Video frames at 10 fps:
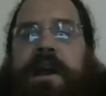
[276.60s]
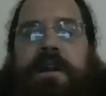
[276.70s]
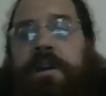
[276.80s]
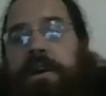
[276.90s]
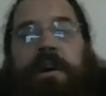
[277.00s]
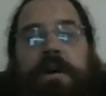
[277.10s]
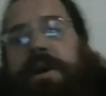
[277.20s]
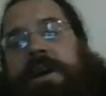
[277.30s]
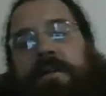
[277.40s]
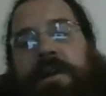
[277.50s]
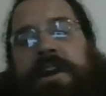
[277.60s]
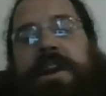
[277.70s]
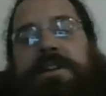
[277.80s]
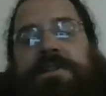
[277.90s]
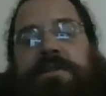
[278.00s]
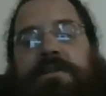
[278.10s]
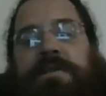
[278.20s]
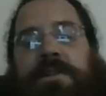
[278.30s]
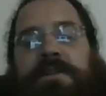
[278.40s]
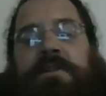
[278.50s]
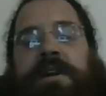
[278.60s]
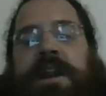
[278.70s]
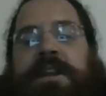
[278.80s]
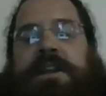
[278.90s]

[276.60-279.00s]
gotta work again. So you kind of get